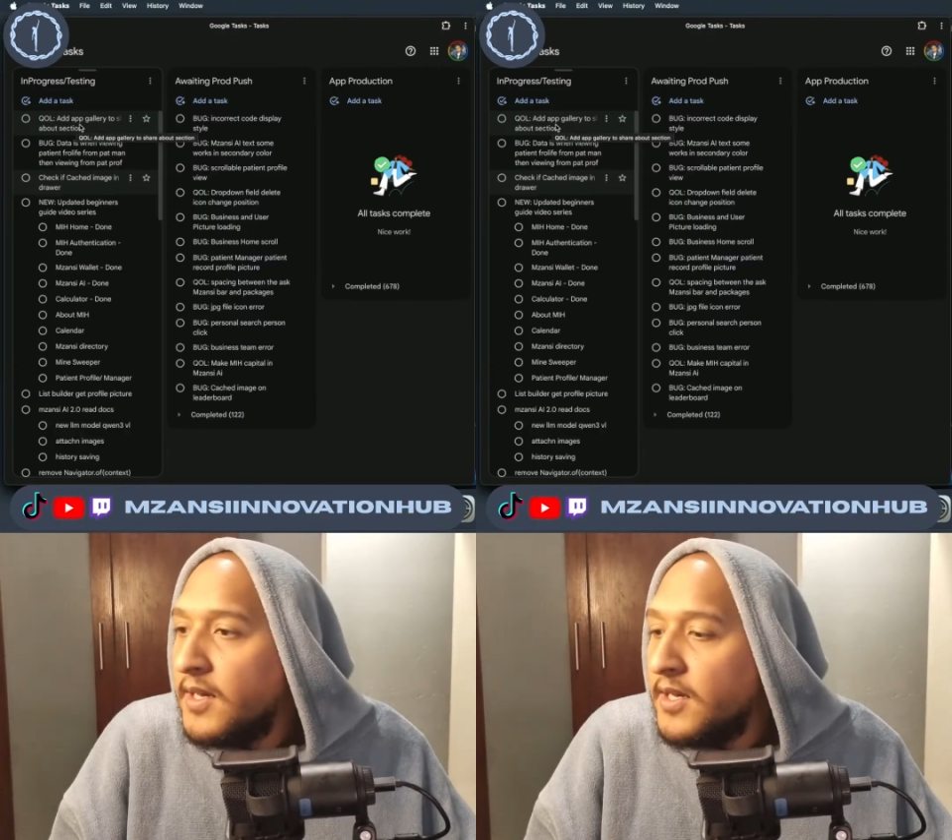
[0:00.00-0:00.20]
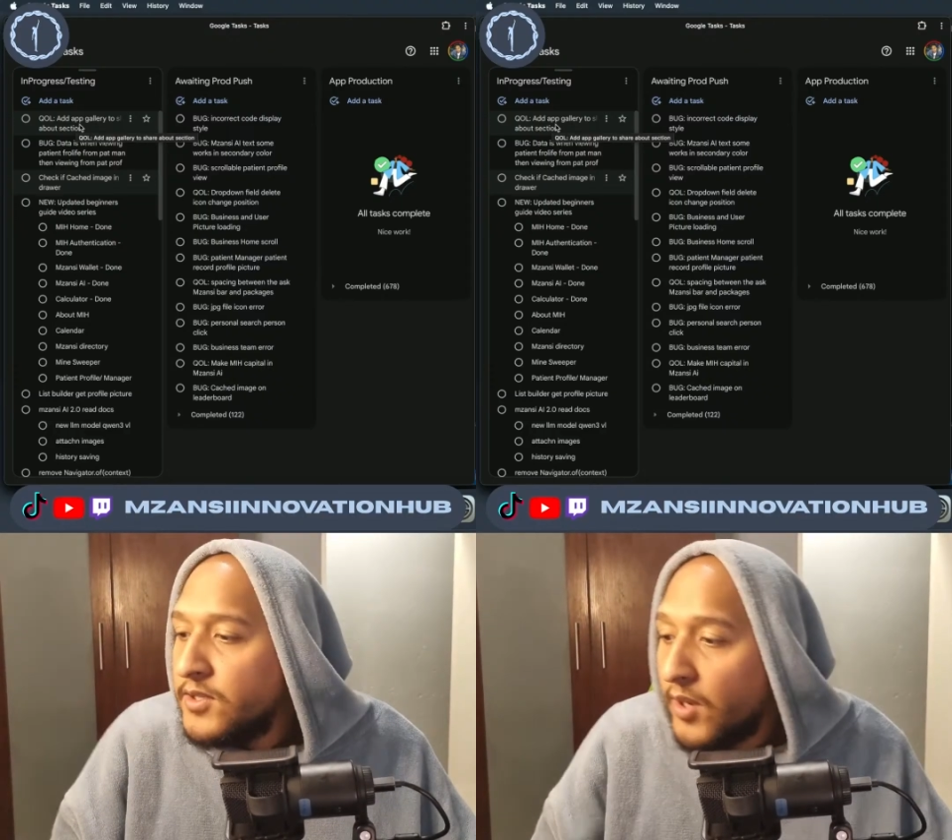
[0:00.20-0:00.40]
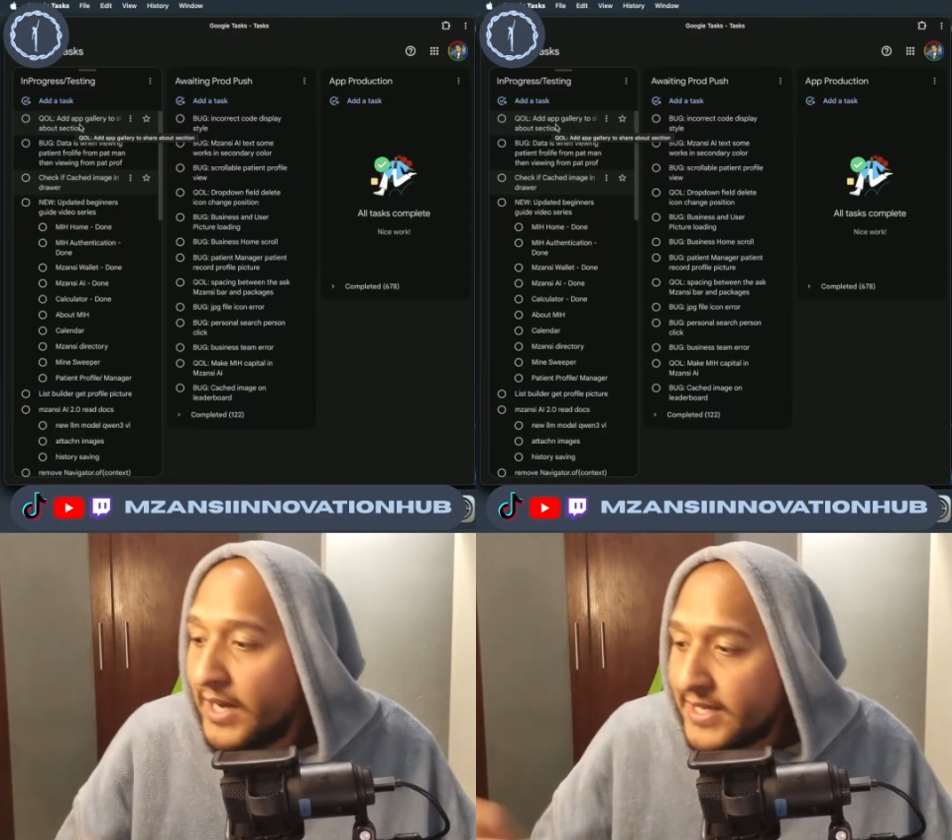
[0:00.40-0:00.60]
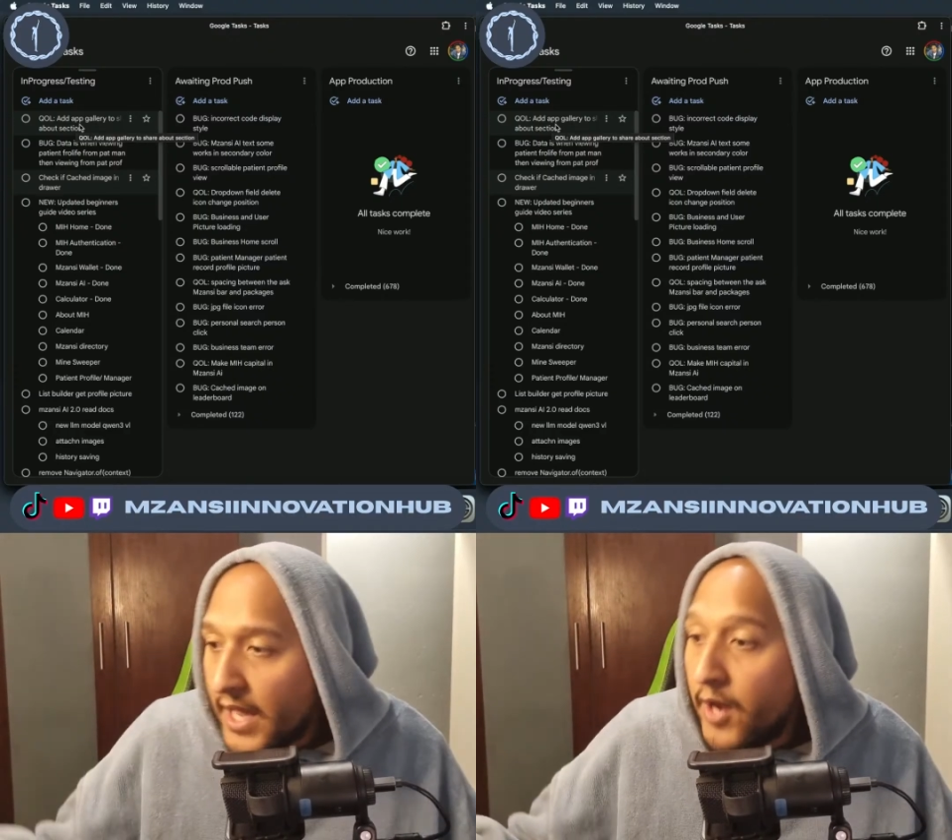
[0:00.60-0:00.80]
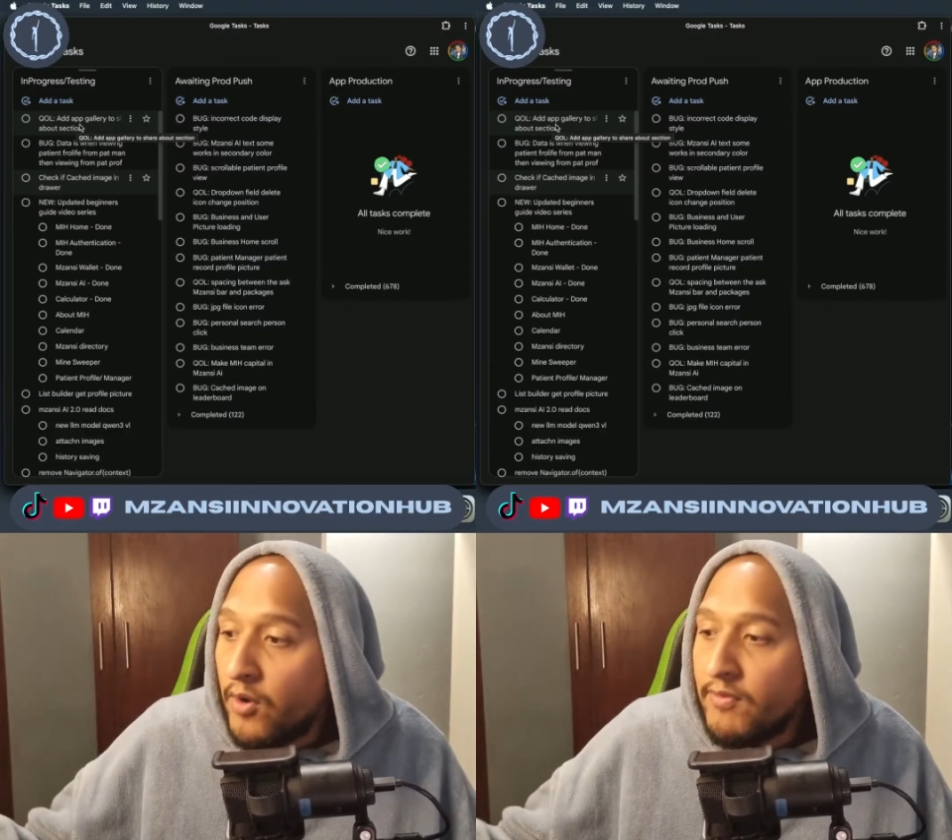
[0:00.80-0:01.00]
So let's
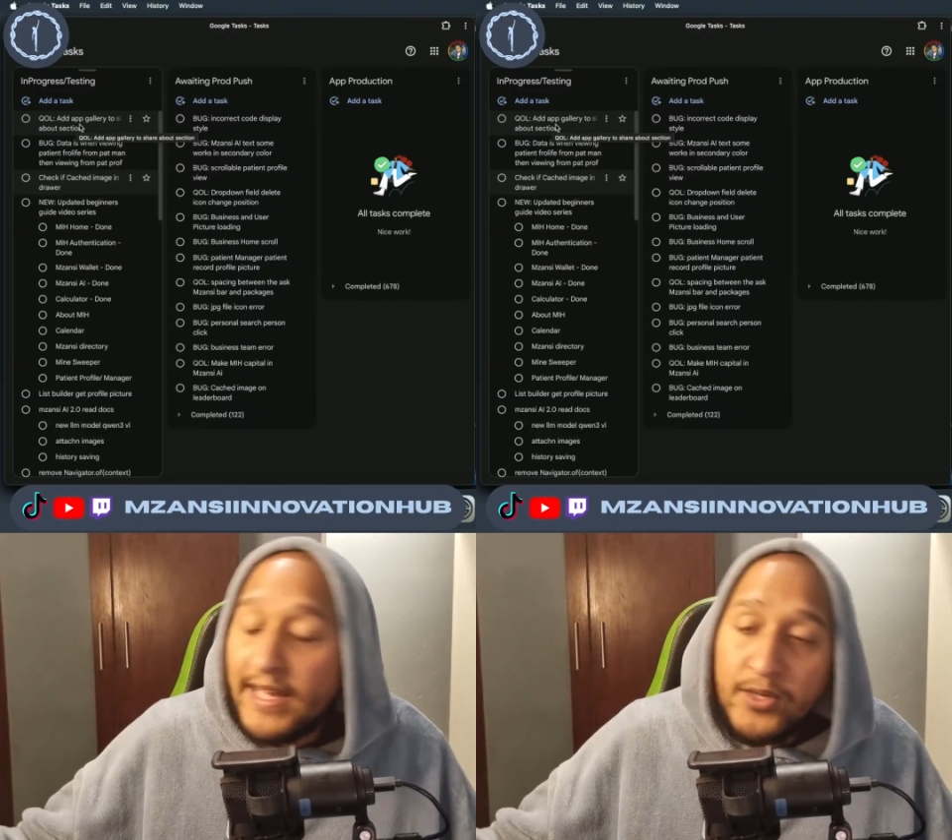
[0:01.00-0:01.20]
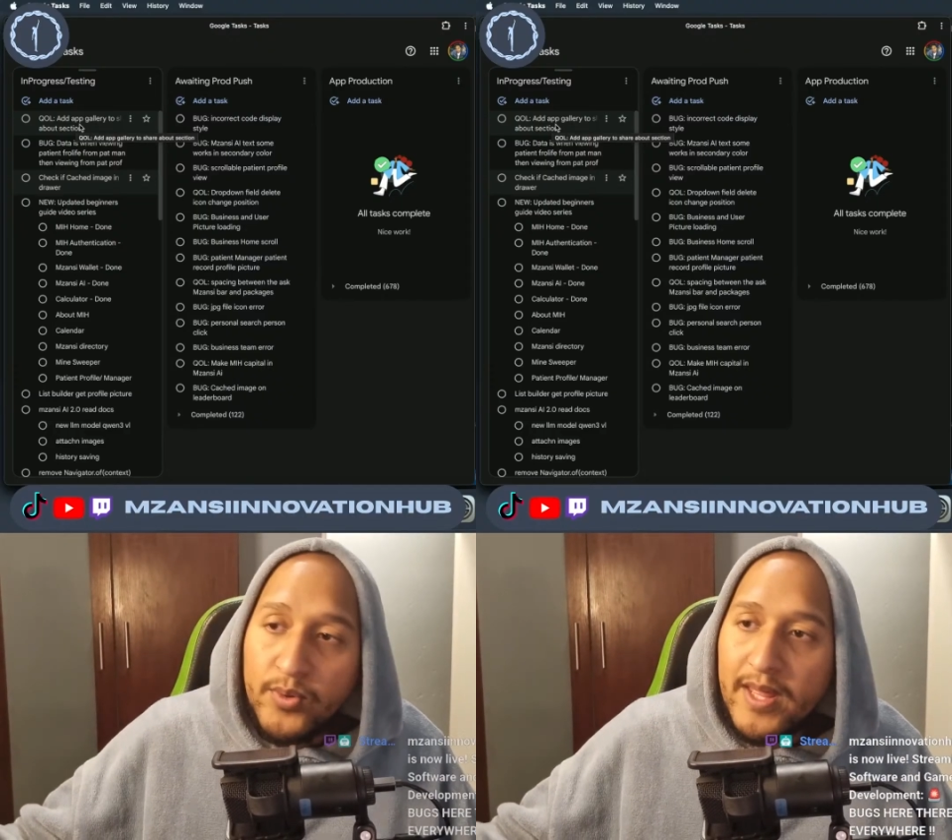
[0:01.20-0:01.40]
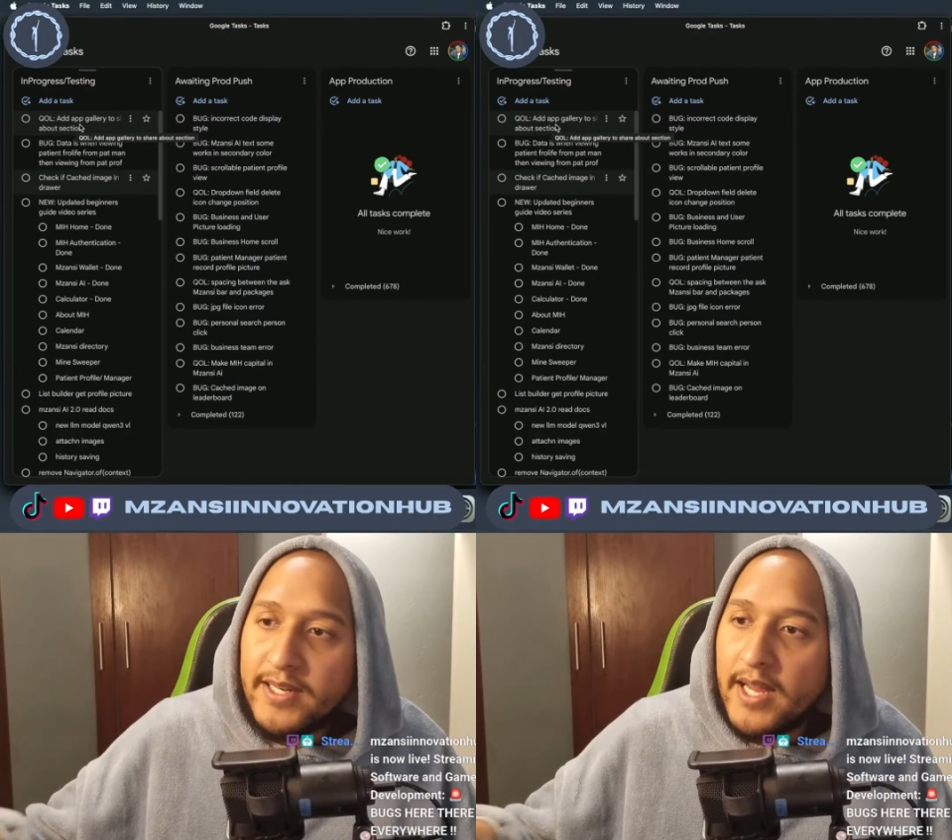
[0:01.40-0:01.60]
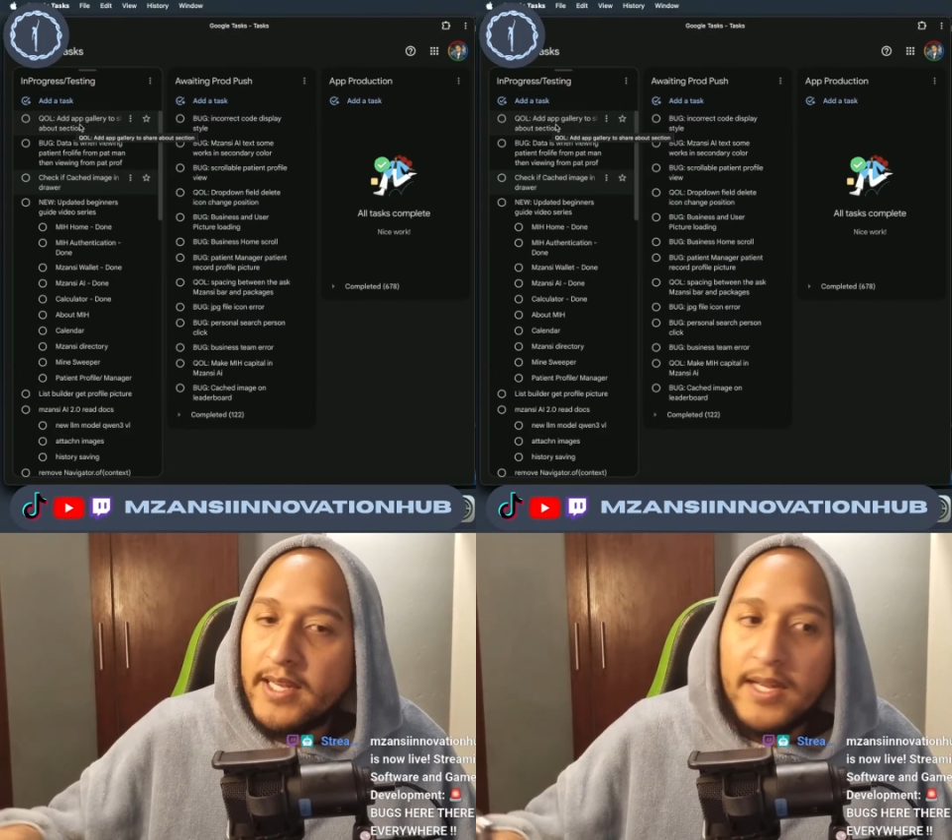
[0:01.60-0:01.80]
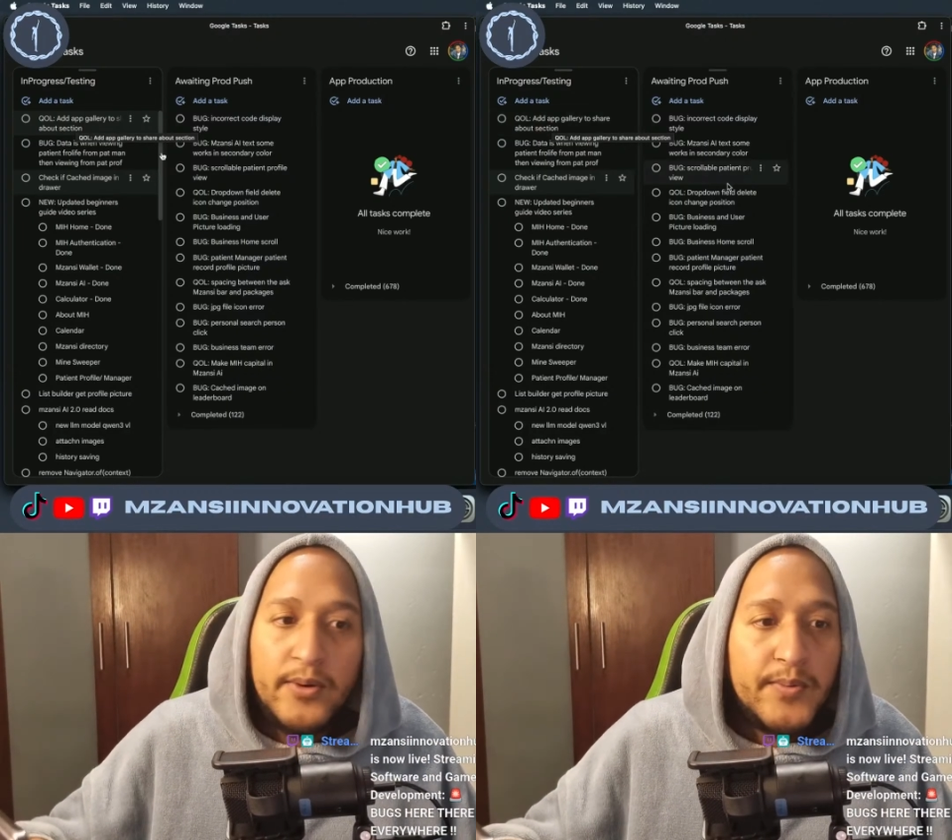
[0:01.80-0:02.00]
head over and do that right
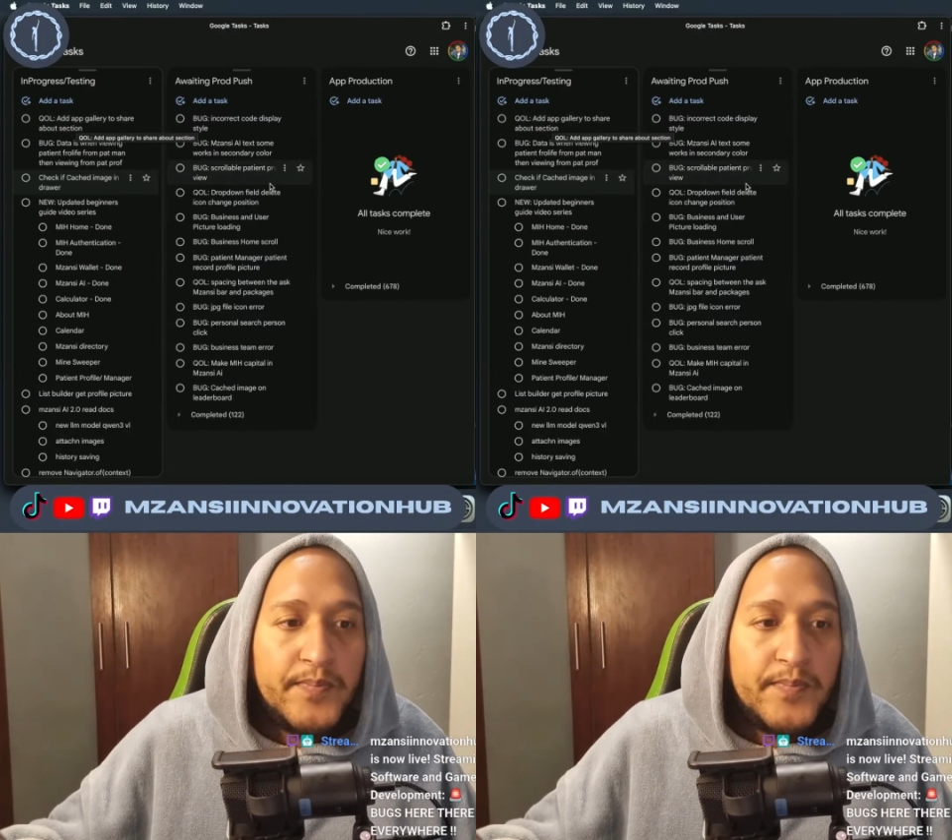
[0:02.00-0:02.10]
now.